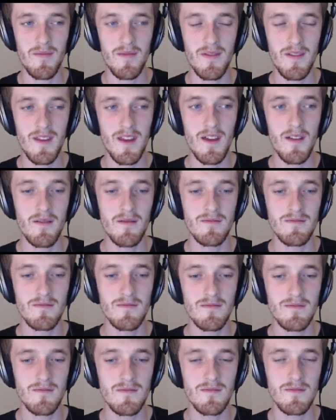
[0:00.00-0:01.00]

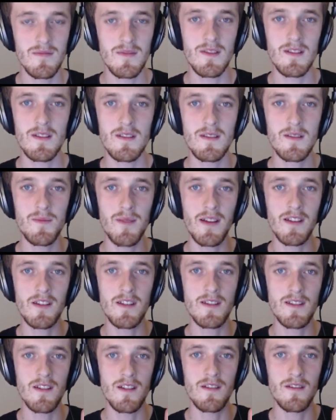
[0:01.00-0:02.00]
Yeah. Speak to you
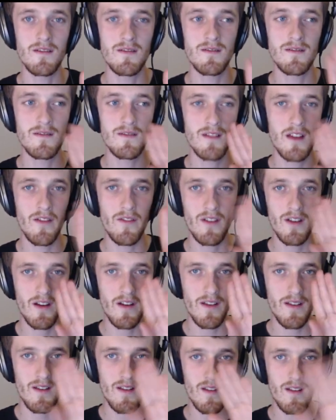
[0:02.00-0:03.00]
soon. Have a
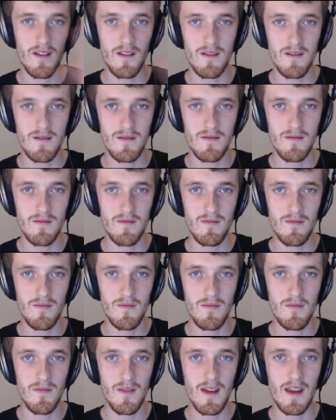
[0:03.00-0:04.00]
nice
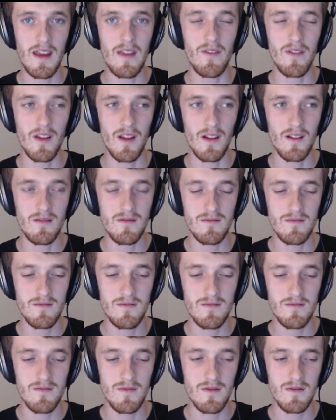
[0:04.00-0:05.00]
evening,
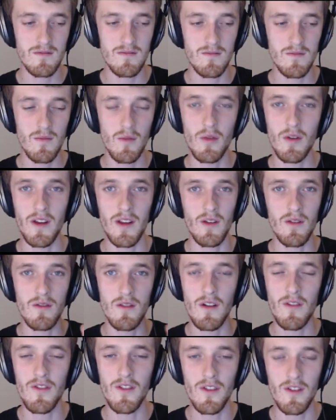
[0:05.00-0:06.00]
morning or
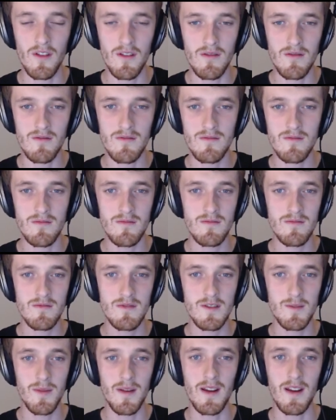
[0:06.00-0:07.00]
afternoon,
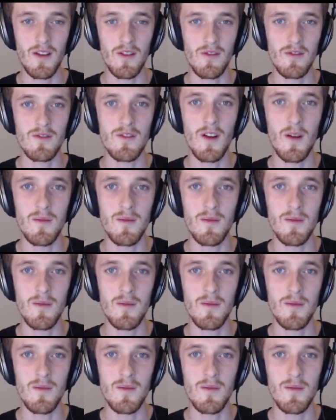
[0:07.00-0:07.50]
depending on your time